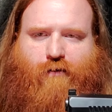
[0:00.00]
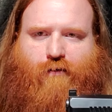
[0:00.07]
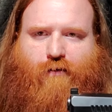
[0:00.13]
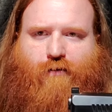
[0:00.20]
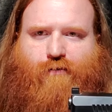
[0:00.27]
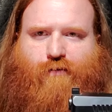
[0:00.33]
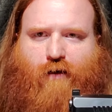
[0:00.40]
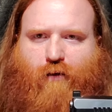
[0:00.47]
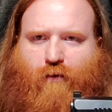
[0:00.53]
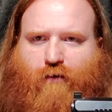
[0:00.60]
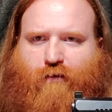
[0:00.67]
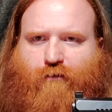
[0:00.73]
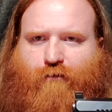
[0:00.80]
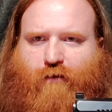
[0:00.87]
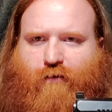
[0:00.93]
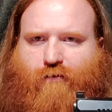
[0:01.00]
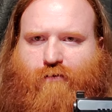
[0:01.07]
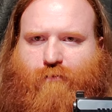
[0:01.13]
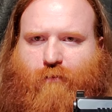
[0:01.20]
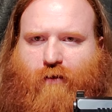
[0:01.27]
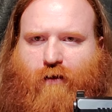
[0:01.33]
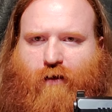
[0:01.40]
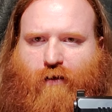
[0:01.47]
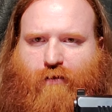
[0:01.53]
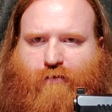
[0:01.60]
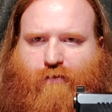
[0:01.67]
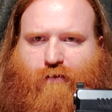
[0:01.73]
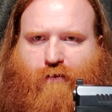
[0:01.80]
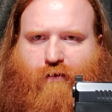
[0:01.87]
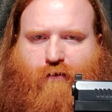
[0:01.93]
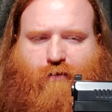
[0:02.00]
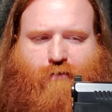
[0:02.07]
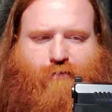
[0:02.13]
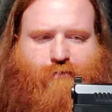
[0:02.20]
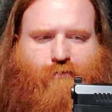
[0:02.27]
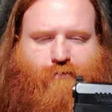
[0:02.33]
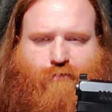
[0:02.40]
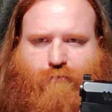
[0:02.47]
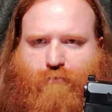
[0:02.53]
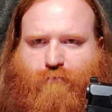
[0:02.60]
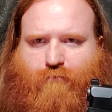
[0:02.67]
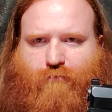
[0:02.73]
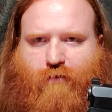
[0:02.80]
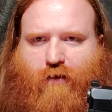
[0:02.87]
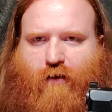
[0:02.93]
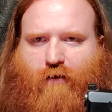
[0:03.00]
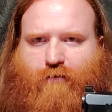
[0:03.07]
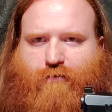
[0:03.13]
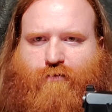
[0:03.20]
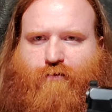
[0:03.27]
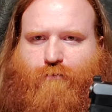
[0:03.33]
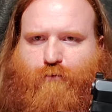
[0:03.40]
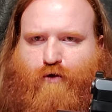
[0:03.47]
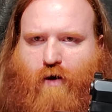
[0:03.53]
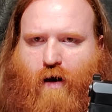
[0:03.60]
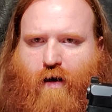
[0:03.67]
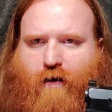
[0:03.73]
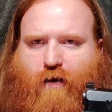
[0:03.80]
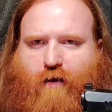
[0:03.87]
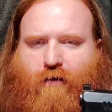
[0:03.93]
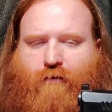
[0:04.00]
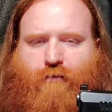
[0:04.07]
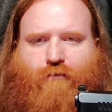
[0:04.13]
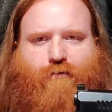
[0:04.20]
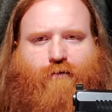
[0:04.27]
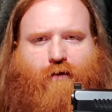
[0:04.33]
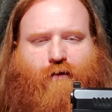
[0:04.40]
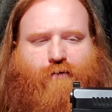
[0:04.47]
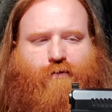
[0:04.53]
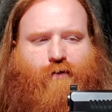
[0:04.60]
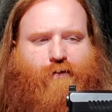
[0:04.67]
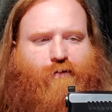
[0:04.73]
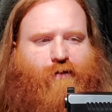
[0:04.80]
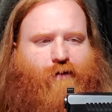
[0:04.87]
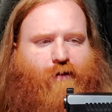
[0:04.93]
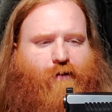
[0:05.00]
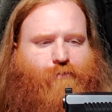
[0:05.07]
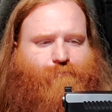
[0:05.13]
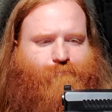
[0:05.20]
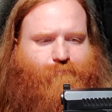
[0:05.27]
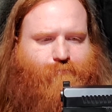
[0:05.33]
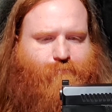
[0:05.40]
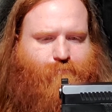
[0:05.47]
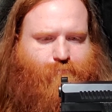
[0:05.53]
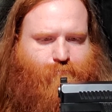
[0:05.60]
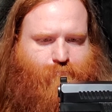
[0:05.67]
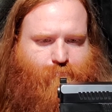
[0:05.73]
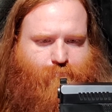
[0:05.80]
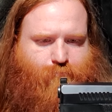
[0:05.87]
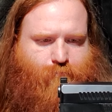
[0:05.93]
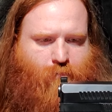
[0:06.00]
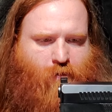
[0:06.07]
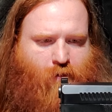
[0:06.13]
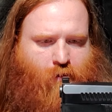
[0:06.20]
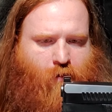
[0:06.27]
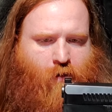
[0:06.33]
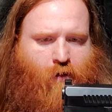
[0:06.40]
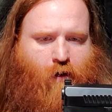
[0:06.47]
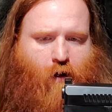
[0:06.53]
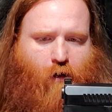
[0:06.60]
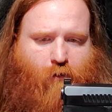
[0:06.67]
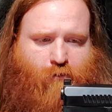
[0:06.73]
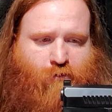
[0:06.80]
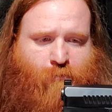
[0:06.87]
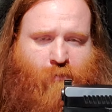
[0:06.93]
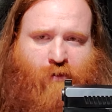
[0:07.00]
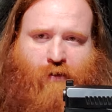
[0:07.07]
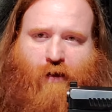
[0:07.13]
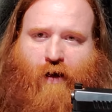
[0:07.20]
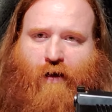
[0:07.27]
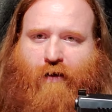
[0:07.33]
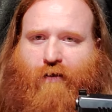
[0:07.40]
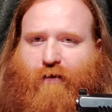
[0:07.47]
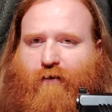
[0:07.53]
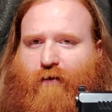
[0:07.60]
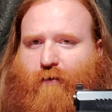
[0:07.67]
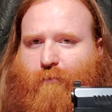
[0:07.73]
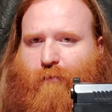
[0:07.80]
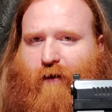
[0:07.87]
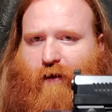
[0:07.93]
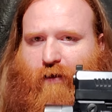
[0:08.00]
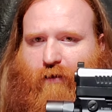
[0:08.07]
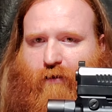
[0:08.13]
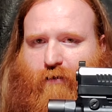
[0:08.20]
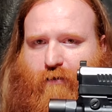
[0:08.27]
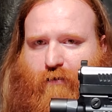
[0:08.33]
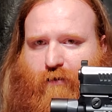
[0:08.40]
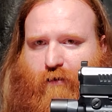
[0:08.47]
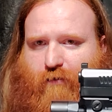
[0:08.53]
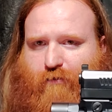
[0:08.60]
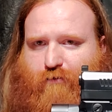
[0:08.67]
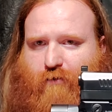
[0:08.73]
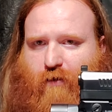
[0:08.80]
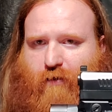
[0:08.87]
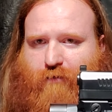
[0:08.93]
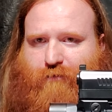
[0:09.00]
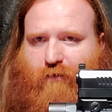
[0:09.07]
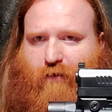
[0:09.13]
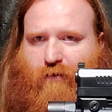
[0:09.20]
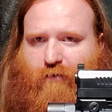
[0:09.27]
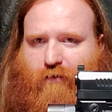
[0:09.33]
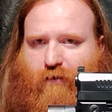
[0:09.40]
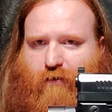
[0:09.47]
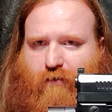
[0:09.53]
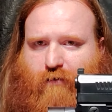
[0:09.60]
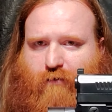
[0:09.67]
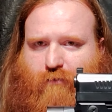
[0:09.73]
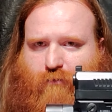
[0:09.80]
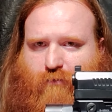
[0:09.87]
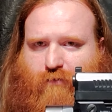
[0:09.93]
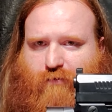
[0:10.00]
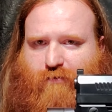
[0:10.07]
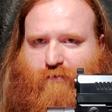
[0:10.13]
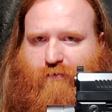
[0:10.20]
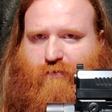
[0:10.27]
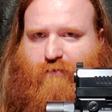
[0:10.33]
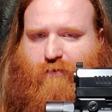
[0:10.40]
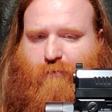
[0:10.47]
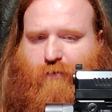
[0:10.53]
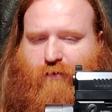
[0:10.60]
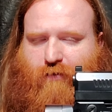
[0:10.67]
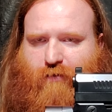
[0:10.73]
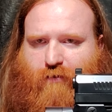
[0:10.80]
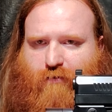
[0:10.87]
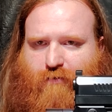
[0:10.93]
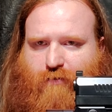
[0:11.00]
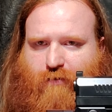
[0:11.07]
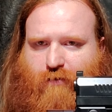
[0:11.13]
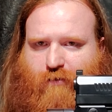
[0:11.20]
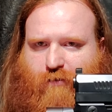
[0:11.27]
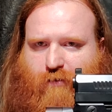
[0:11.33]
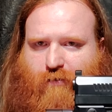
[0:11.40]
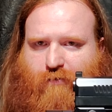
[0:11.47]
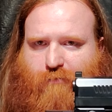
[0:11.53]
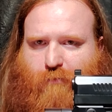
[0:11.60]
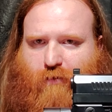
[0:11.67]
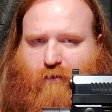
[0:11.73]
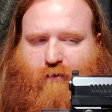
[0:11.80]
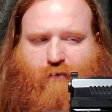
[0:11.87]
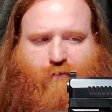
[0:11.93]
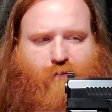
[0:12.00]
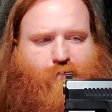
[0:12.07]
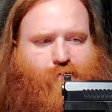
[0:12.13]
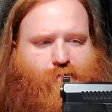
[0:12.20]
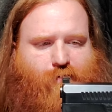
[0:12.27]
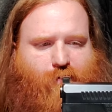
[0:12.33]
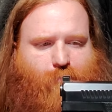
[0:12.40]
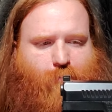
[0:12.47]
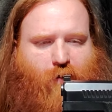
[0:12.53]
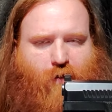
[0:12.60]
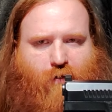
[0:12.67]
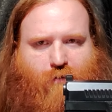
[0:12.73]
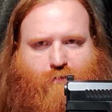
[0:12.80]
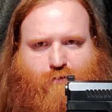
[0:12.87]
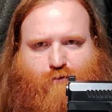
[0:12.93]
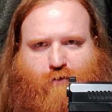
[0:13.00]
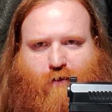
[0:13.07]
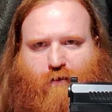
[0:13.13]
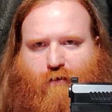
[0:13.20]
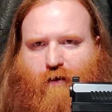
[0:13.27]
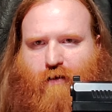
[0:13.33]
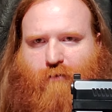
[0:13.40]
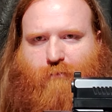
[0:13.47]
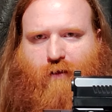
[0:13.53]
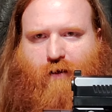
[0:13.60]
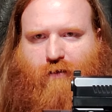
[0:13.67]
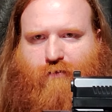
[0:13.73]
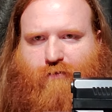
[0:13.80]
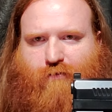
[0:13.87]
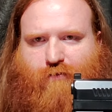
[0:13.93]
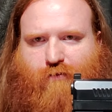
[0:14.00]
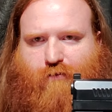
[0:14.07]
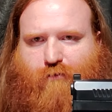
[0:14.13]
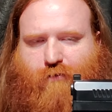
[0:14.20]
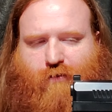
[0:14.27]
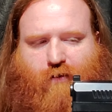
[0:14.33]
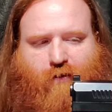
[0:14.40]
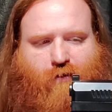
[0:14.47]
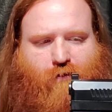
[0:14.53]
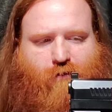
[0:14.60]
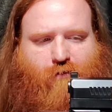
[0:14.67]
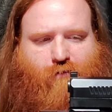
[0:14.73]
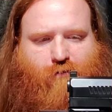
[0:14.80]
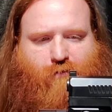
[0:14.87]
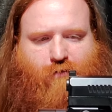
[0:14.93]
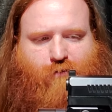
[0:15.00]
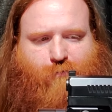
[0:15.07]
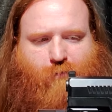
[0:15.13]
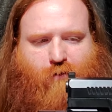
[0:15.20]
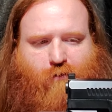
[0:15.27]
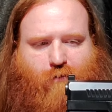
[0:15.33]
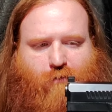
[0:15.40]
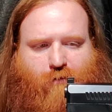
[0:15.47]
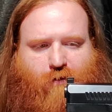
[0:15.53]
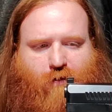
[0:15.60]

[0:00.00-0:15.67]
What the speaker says: Sold it to fund some classing, some classes, some training, things like that. Ultimately, I ended up back at a striker fired gun with the CZ P10C just because, man, the trigger out of the box is just ridiculously smooth.